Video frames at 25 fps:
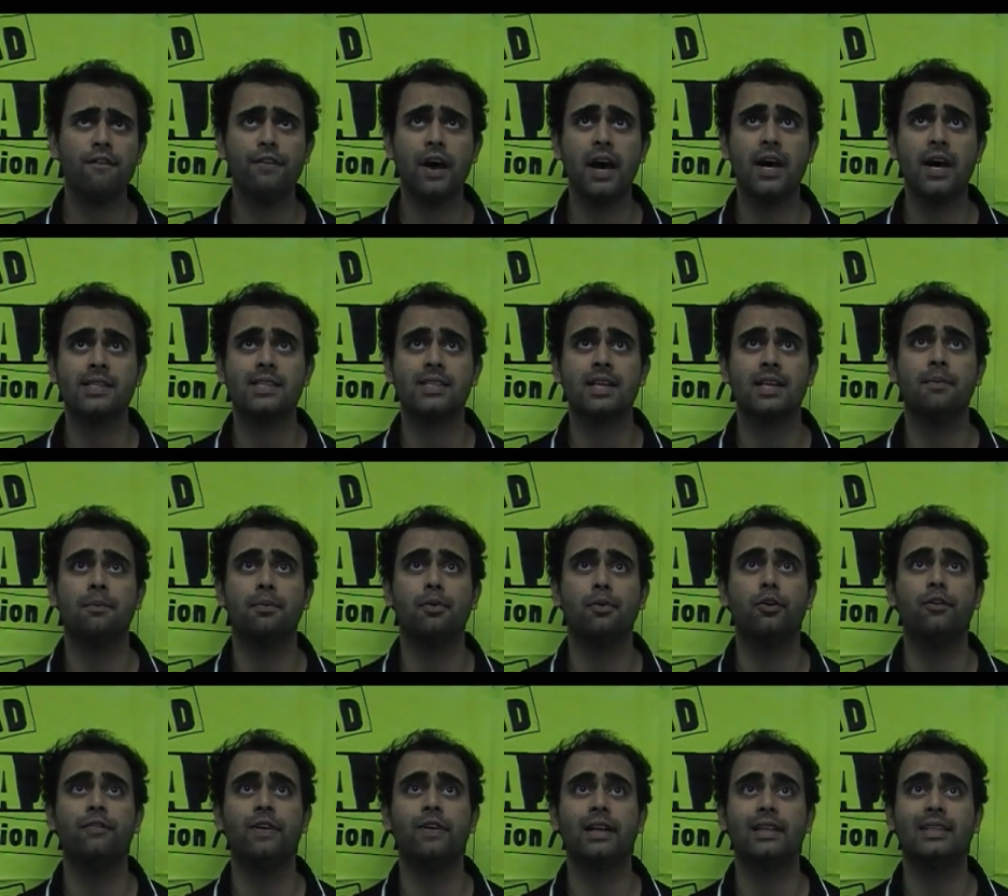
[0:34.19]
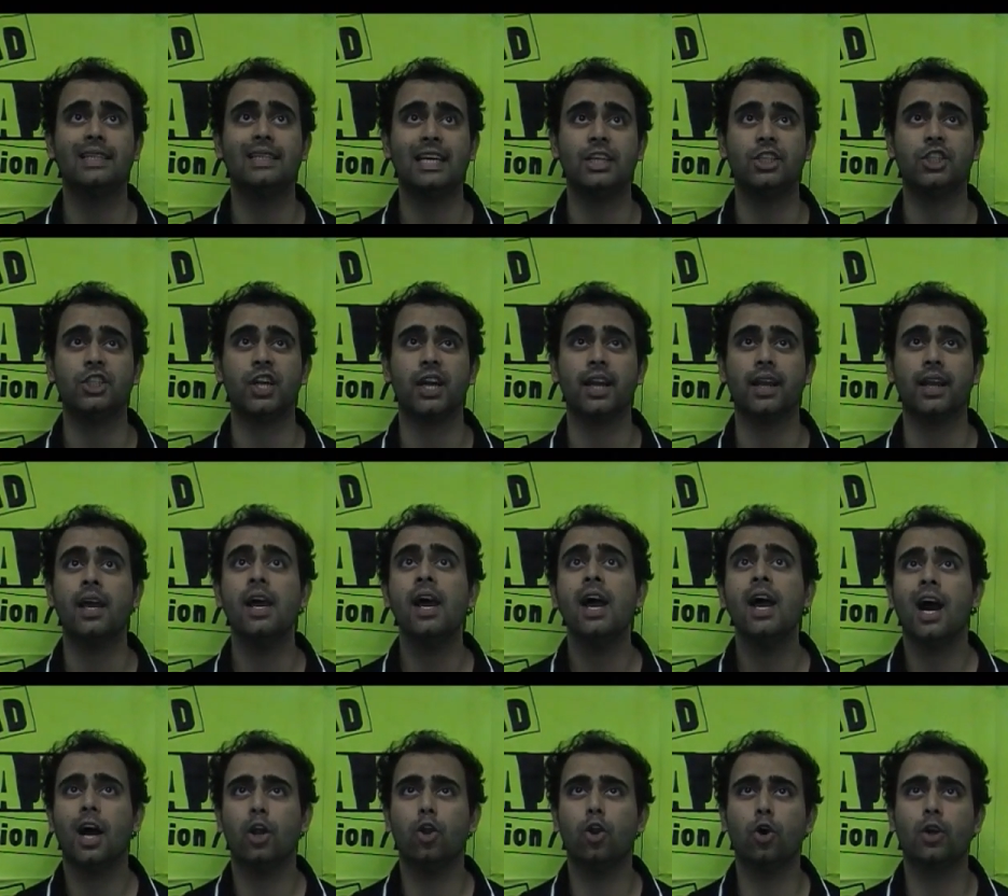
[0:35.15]
First, improving teaching.
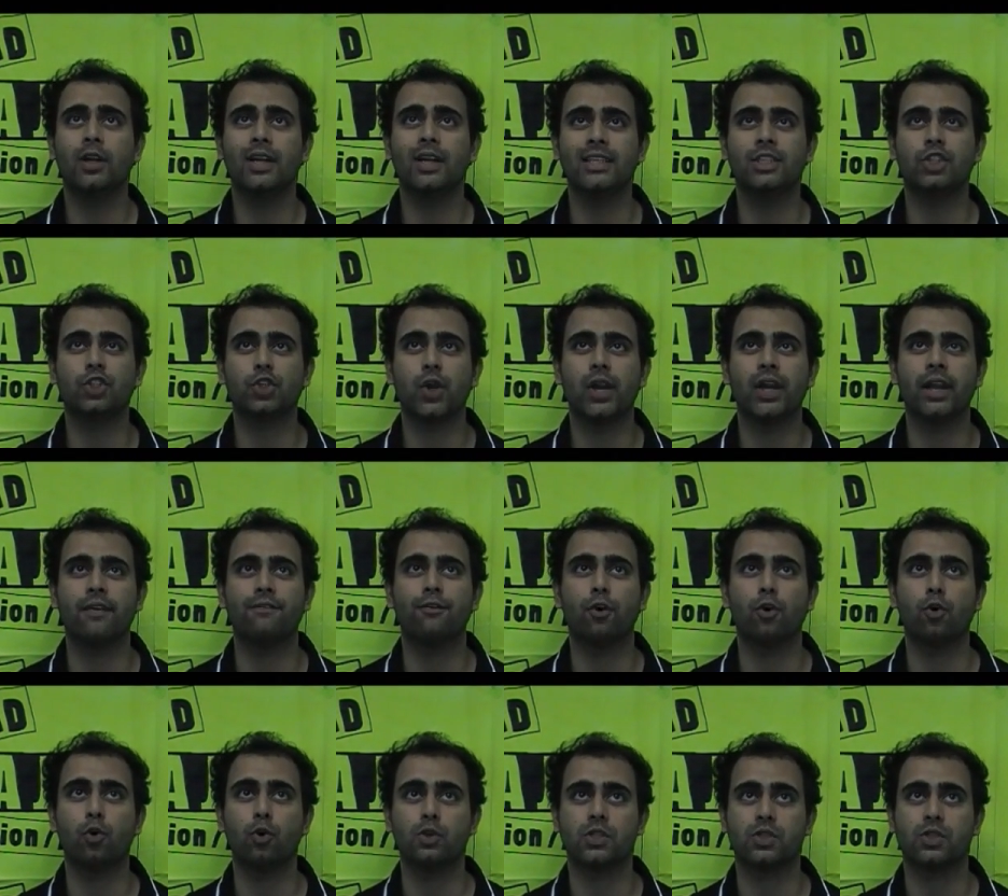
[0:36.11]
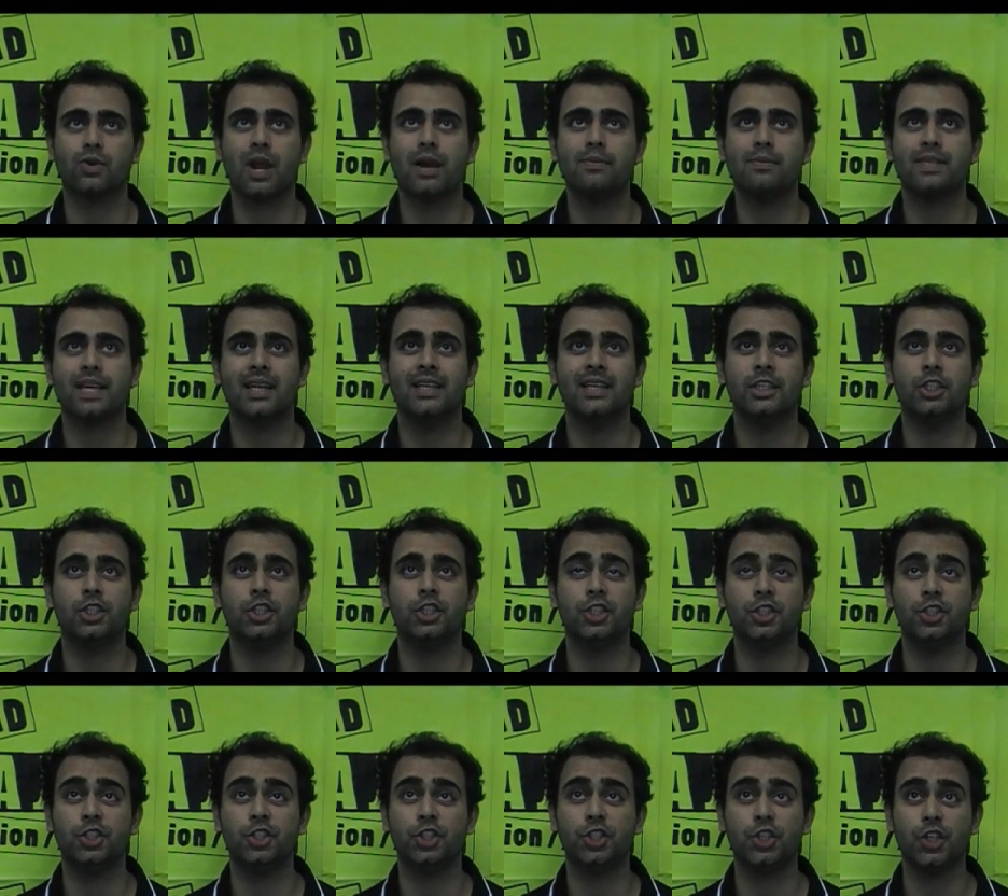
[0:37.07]
I'll organise training for course reps and
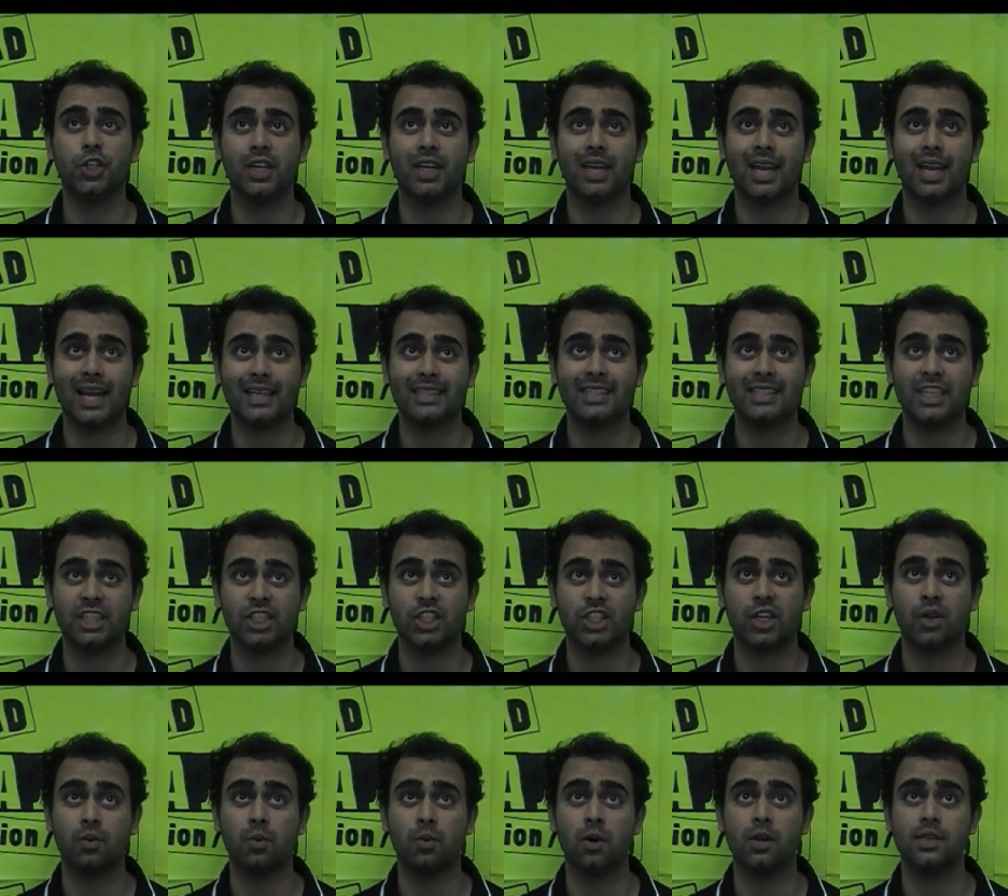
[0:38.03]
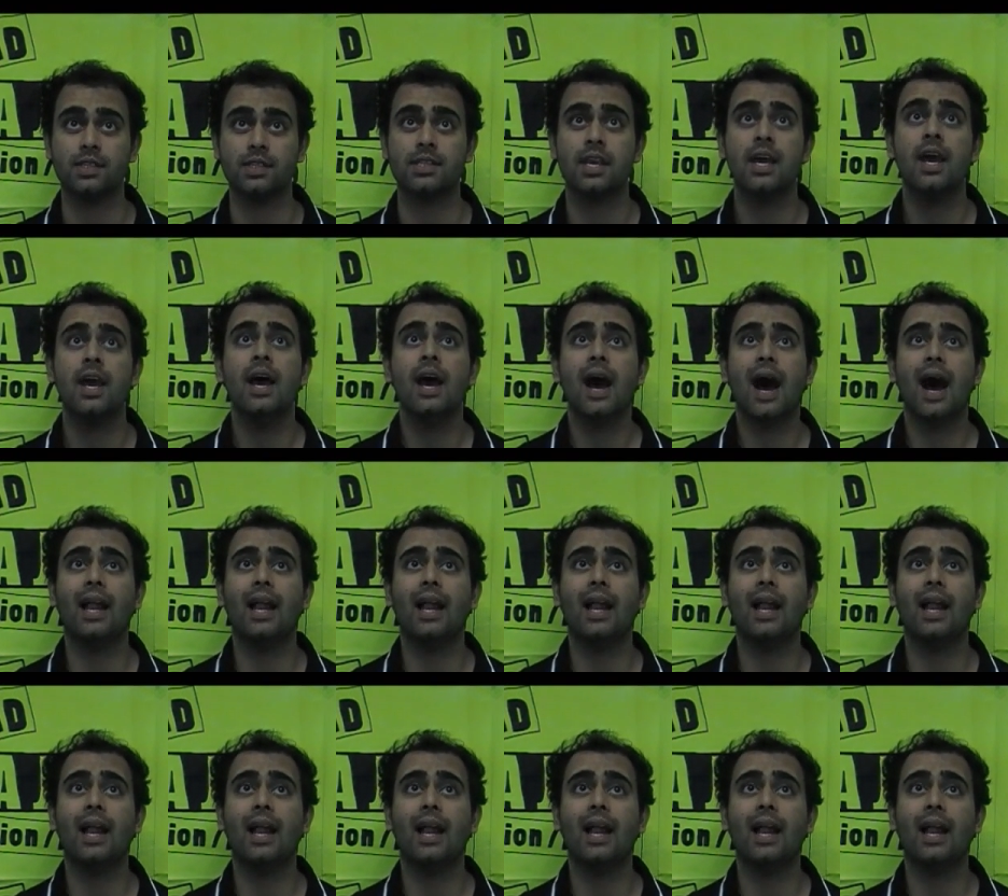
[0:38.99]
introduce student-led teaching awards.